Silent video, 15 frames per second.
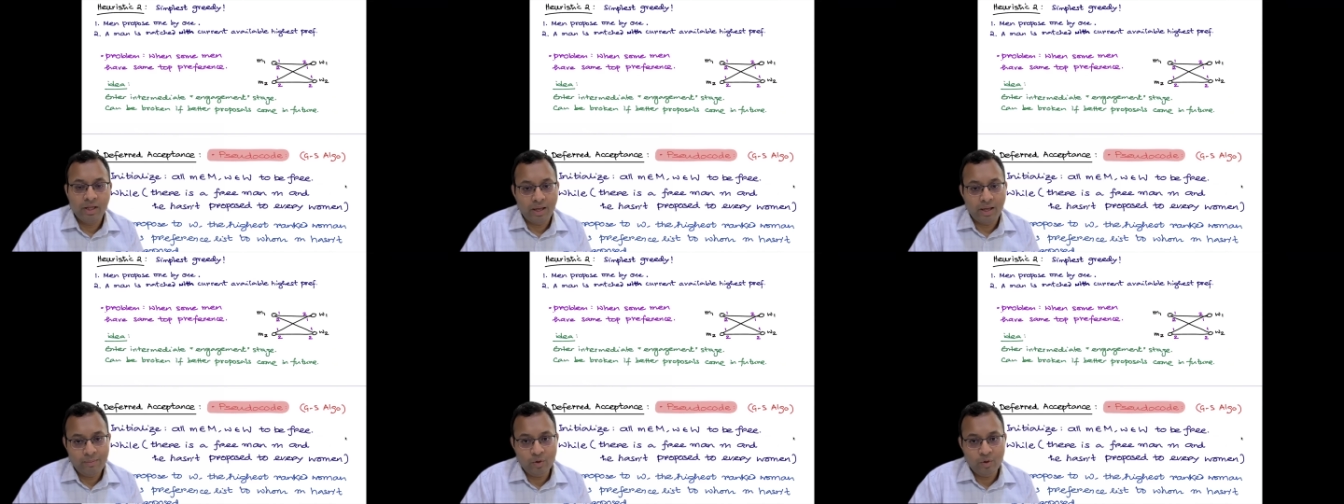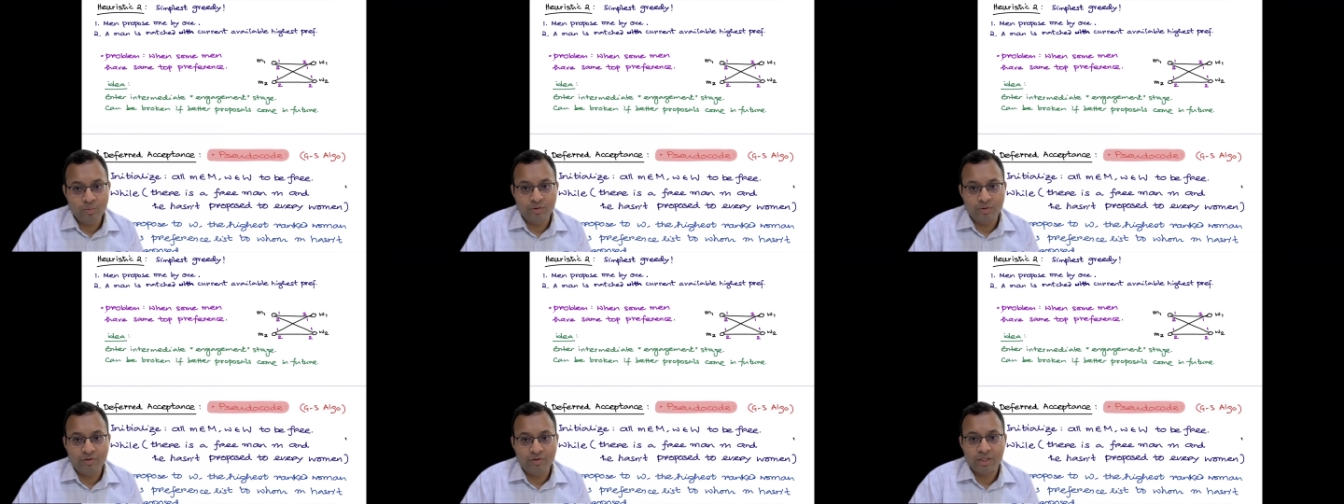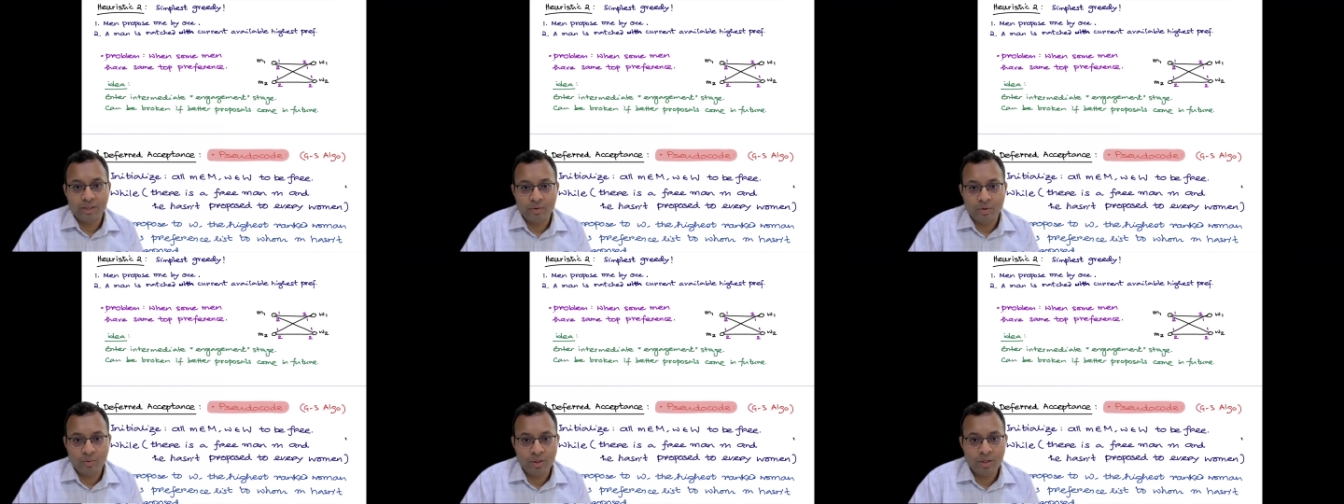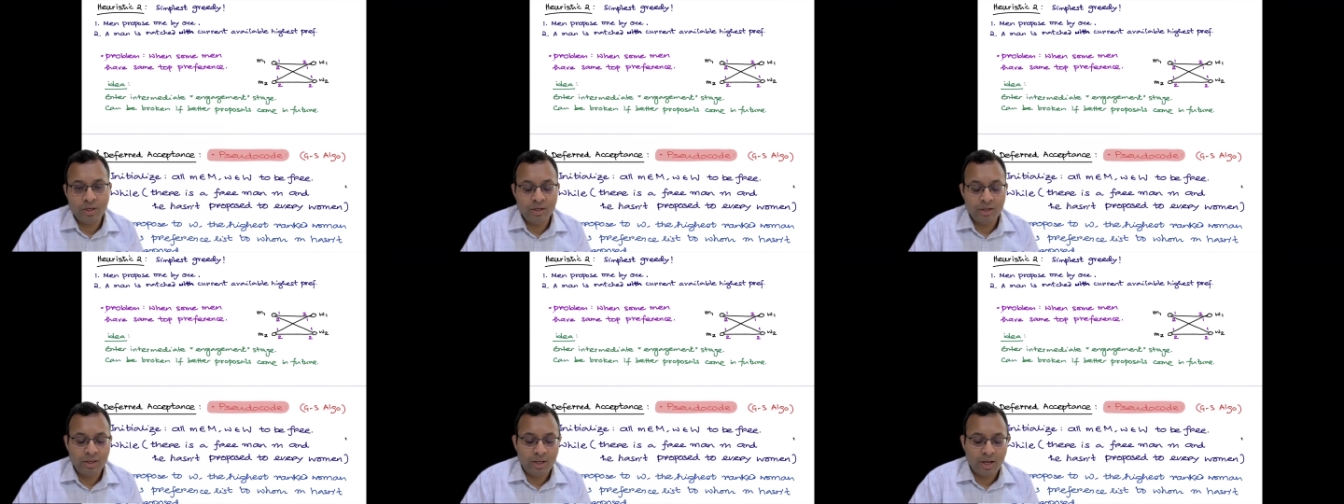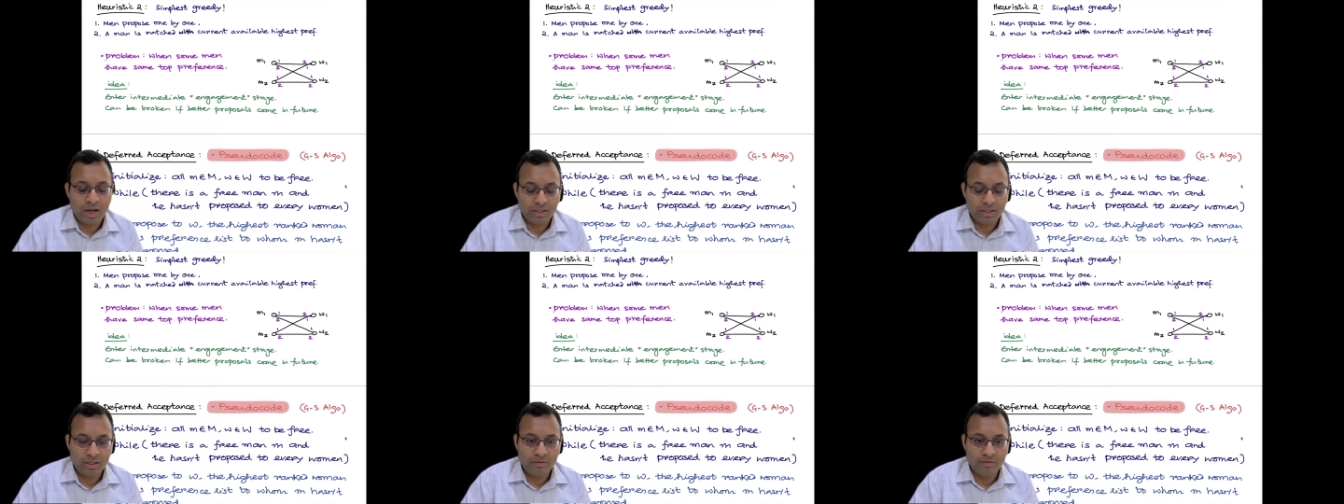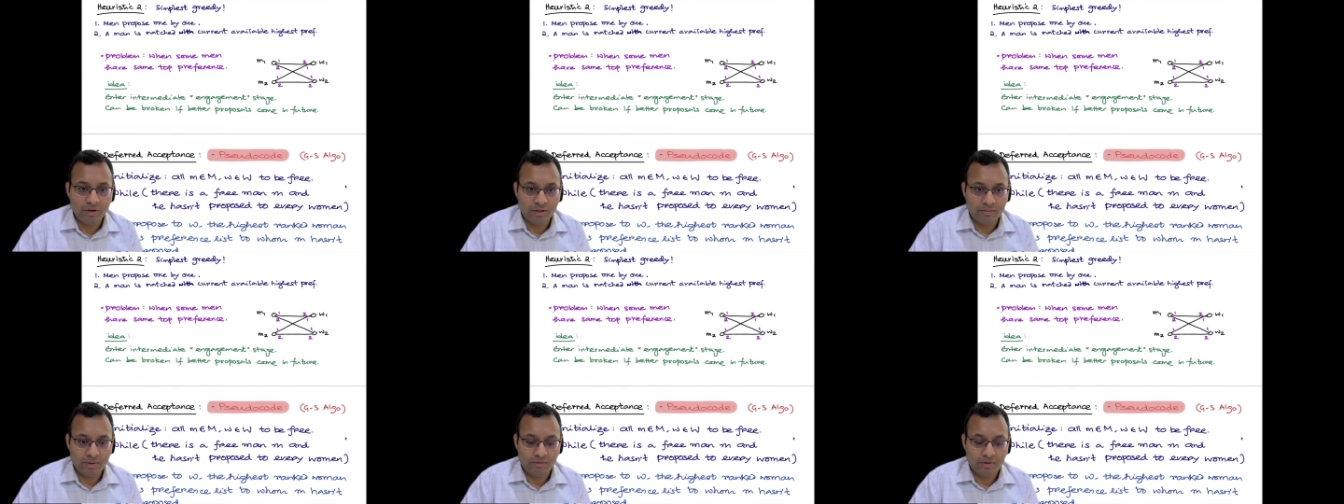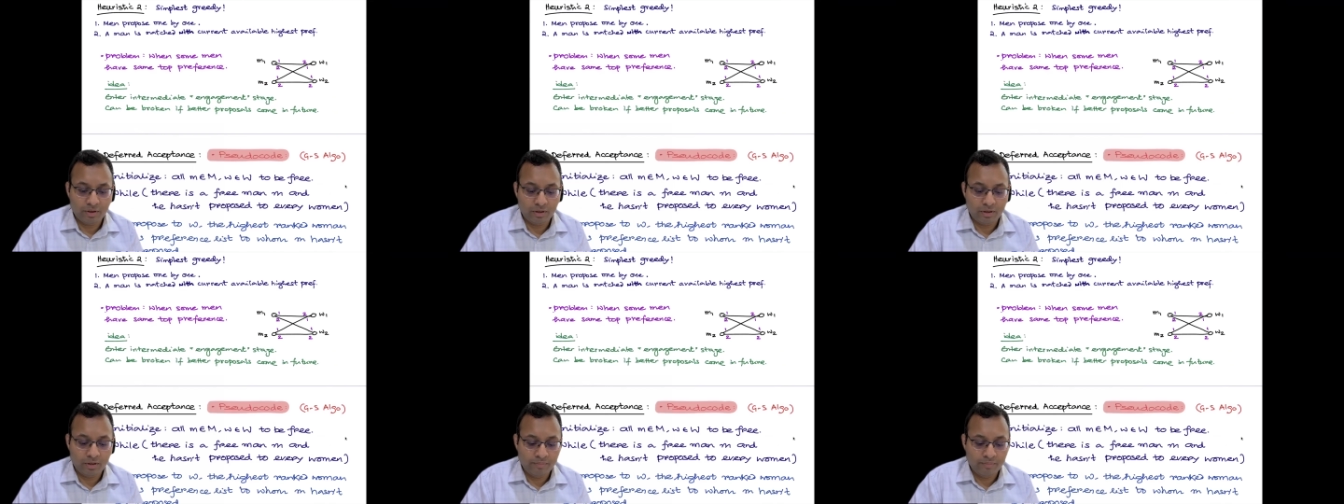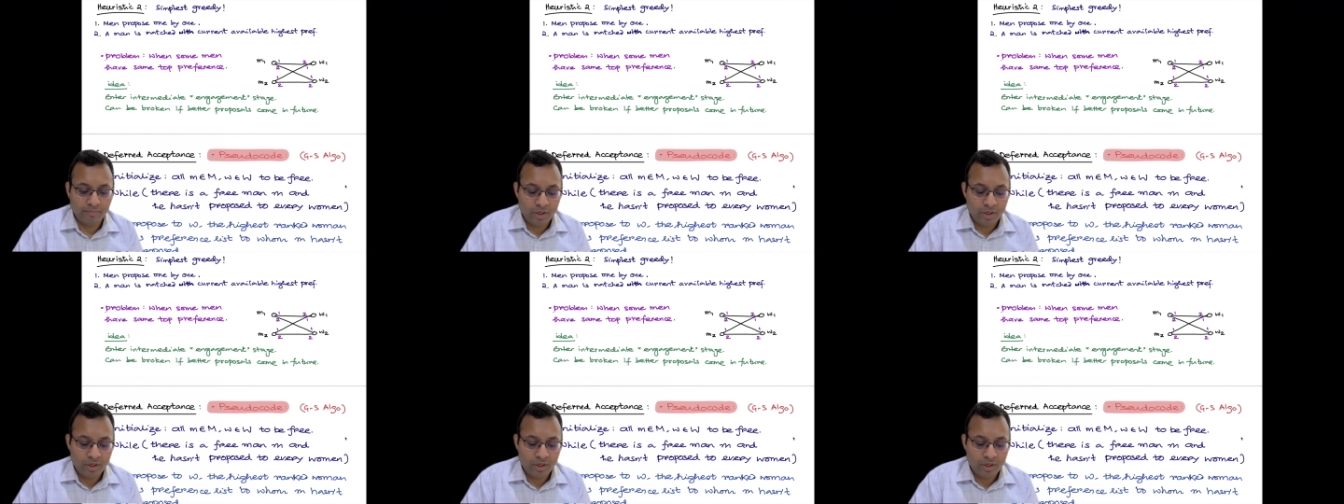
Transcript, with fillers: M2 prefers W1 as its first preference.